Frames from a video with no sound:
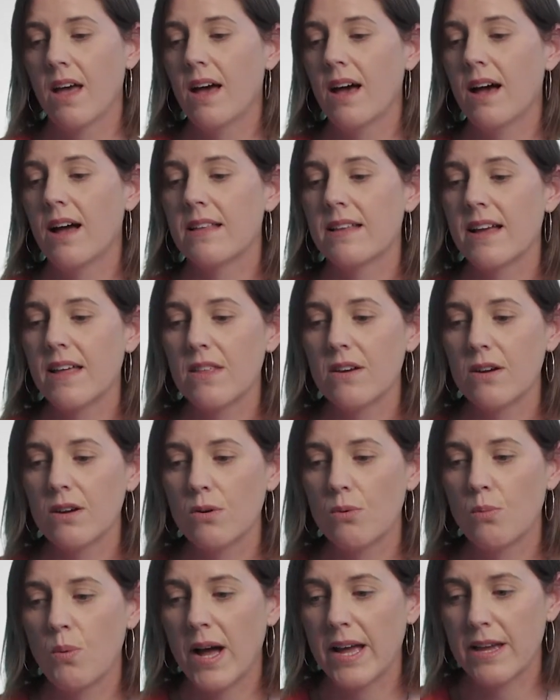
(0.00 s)

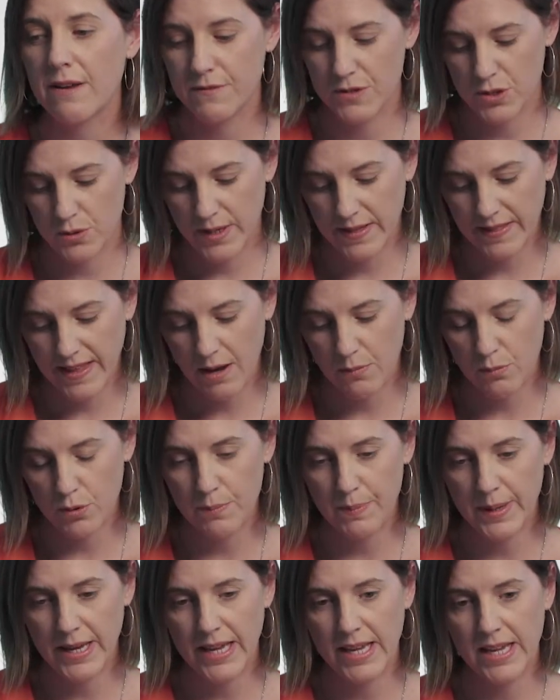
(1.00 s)
Another way of doing that would
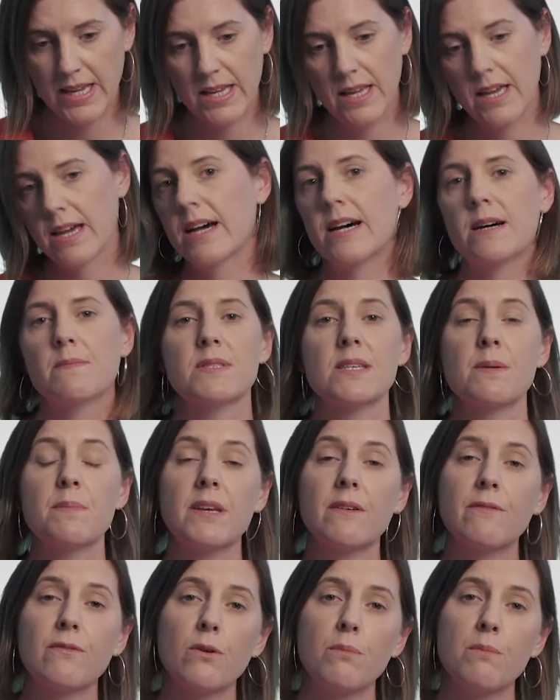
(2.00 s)
be
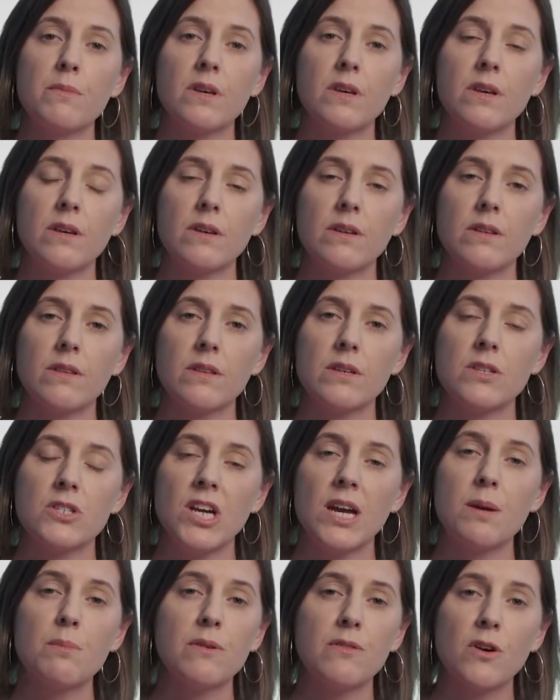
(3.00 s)
something from the
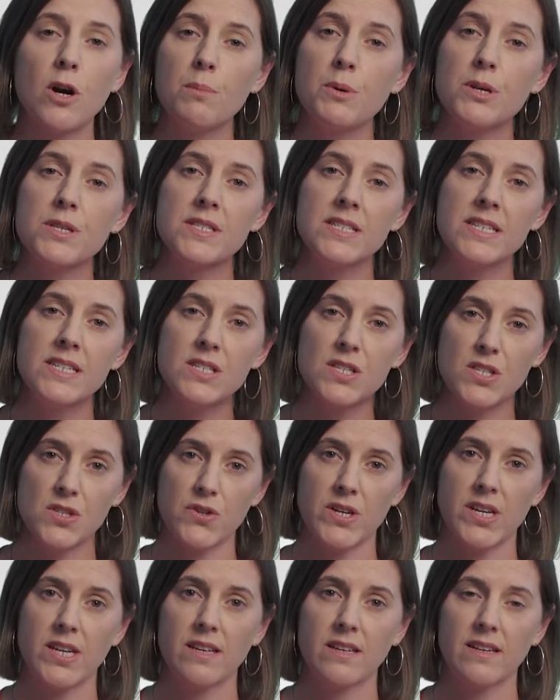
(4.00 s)
Chamber of Commerce and
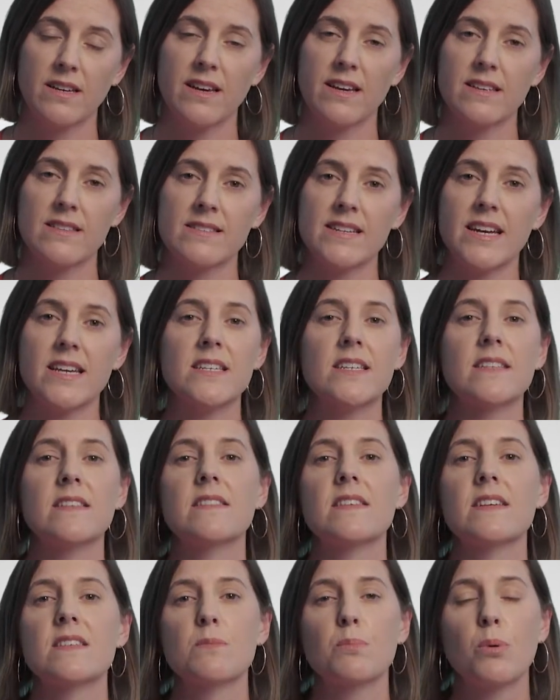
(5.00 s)
Industry, stating
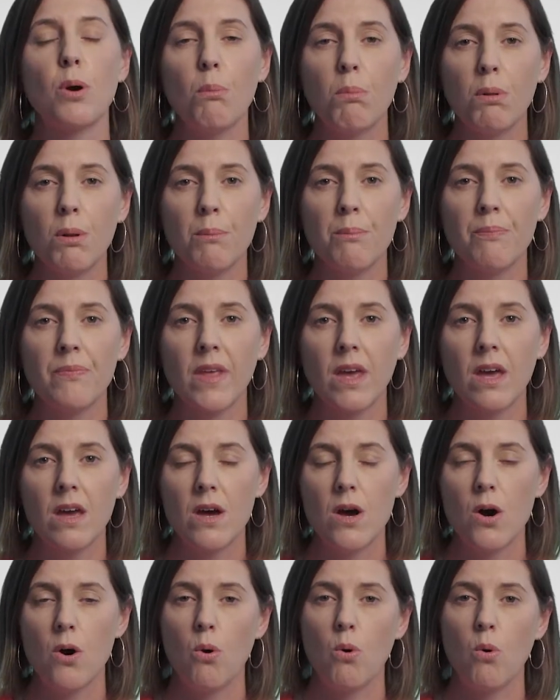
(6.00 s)
that there's a problem.
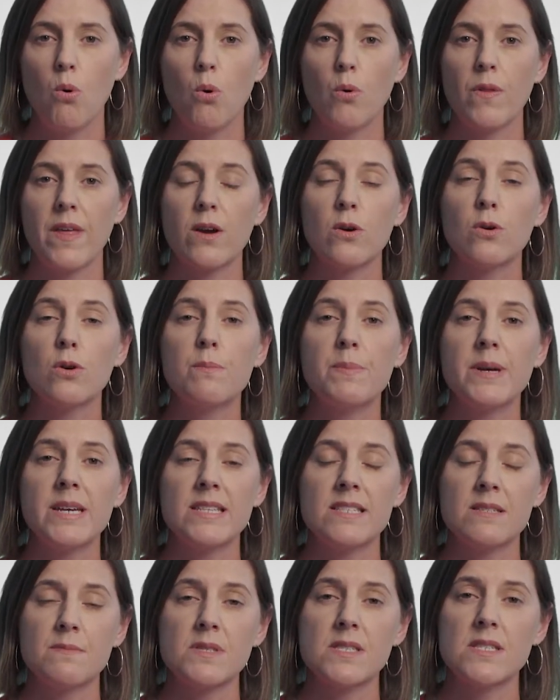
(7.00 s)
Or there could be
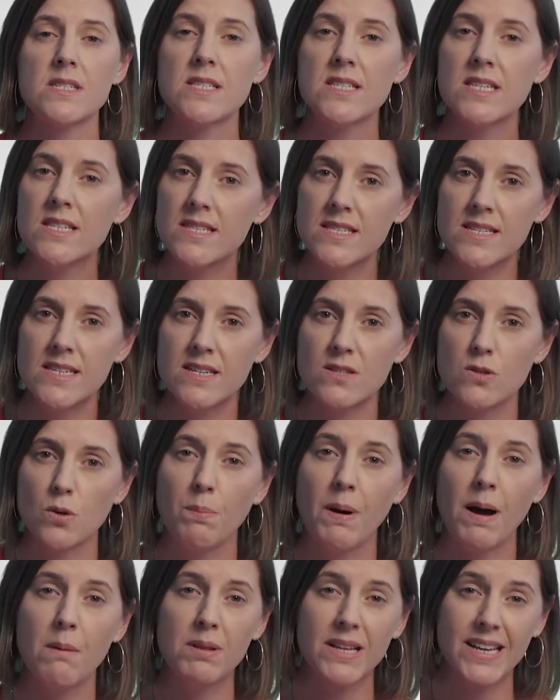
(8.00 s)
some statistics or
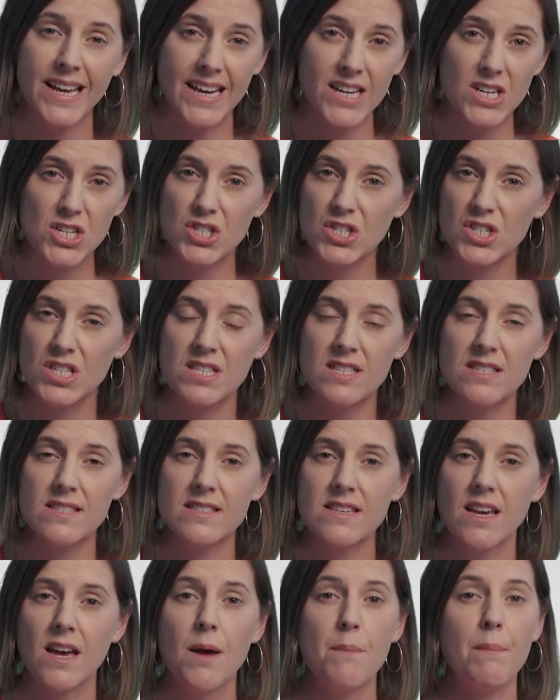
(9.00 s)

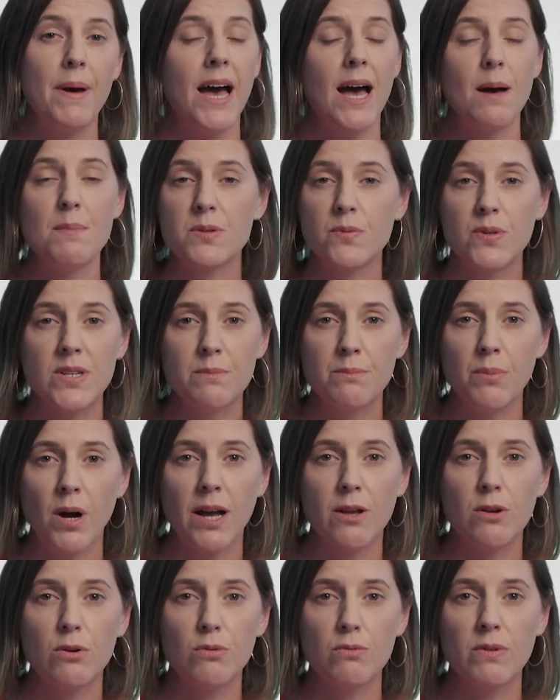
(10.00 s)
publications, perhaps written by
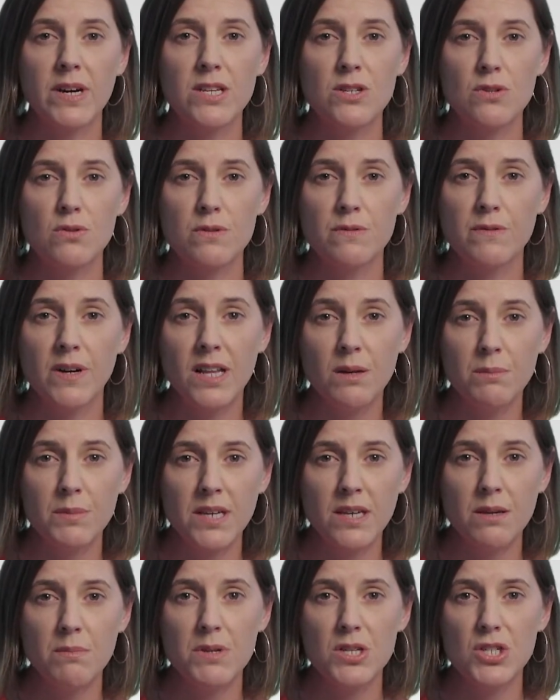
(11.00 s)
your Regional
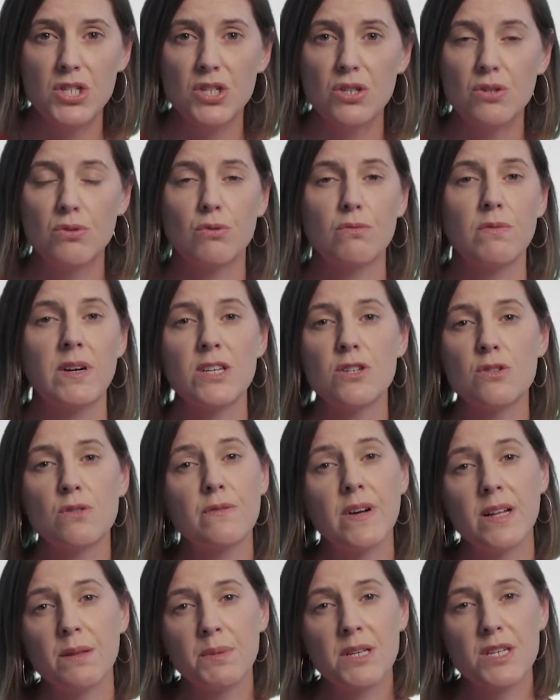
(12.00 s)
Development Commission or Regional
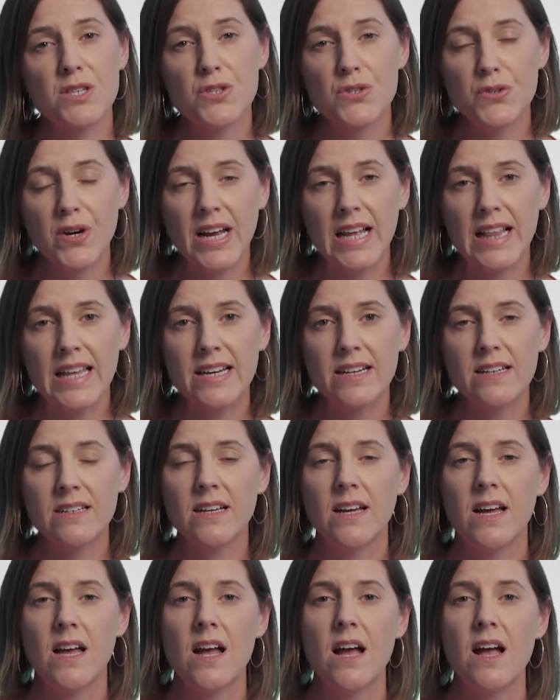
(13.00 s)
Development Australia,
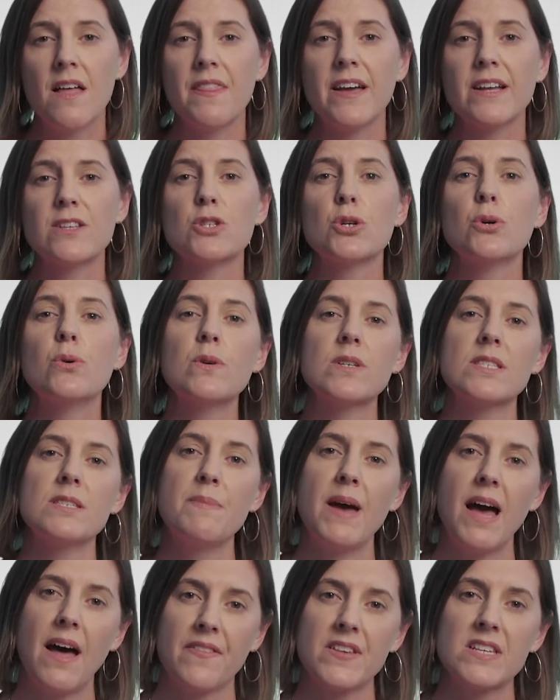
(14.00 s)
that talks
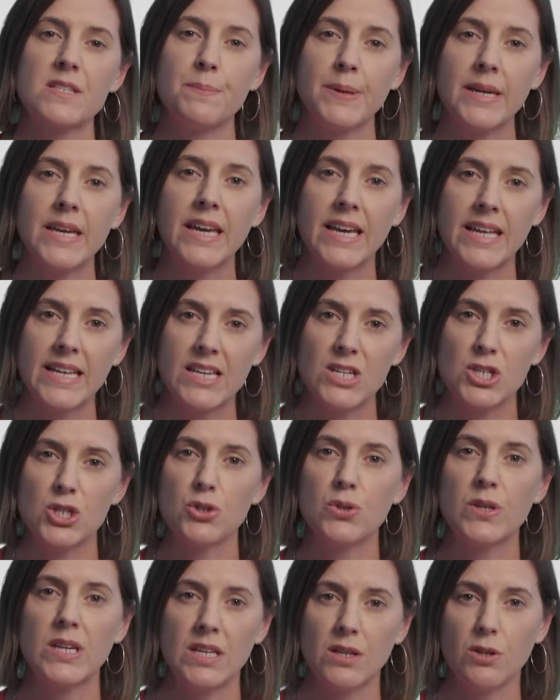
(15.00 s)
about this being an
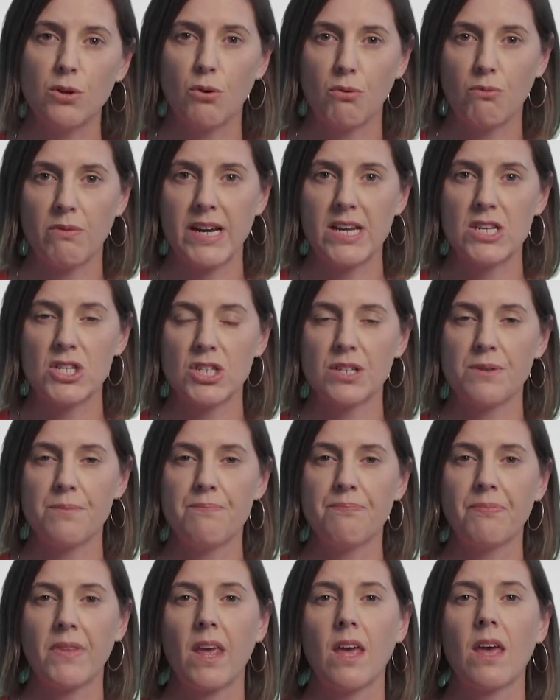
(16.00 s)
issue in your region.
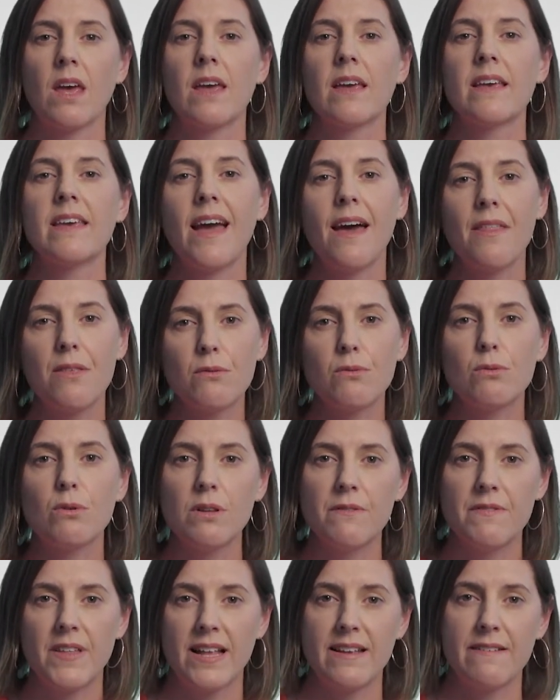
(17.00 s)
Gather all
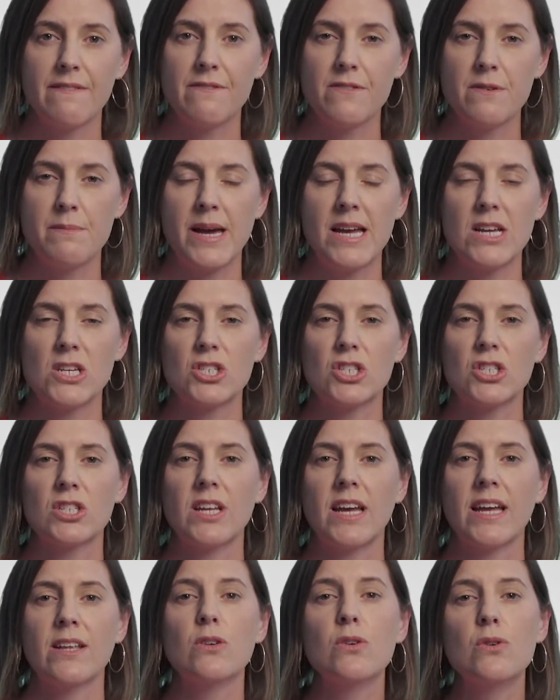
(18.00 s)
of that information
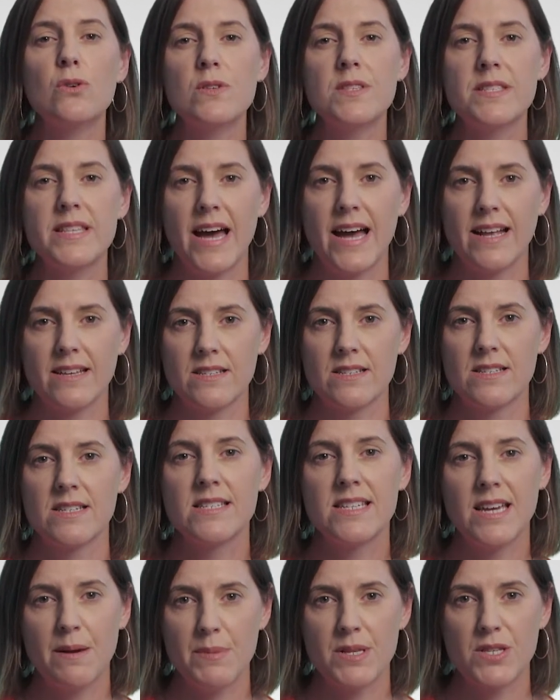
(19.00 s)
and use that to
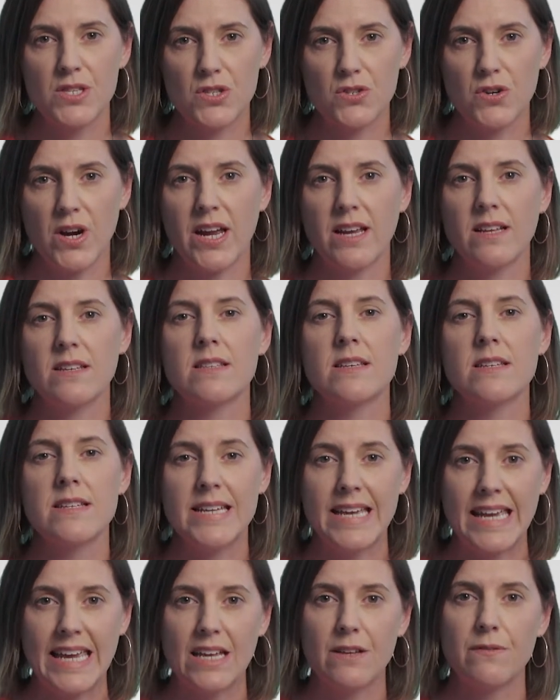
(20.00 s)
demonstrate the
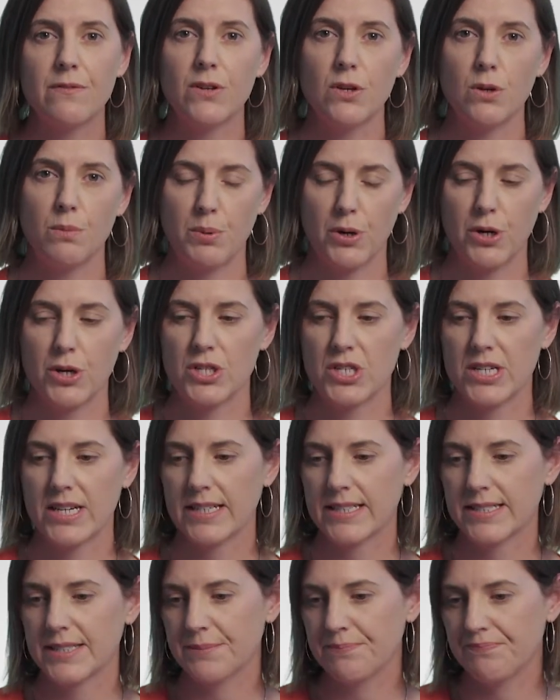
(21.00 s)
need for your
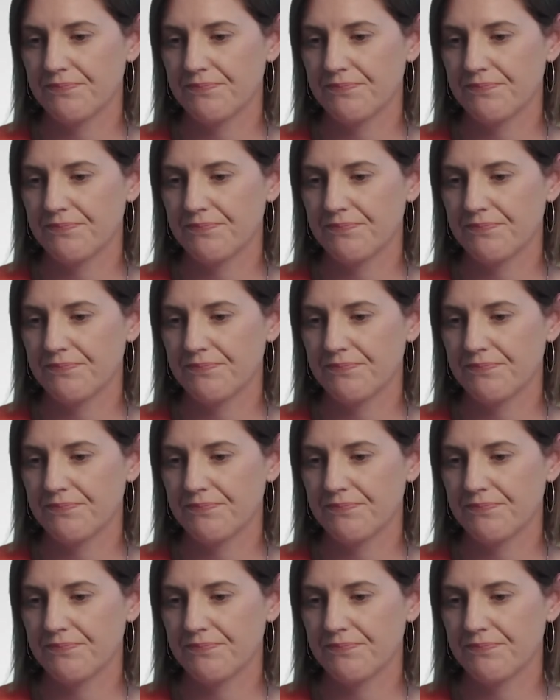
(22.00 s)
project.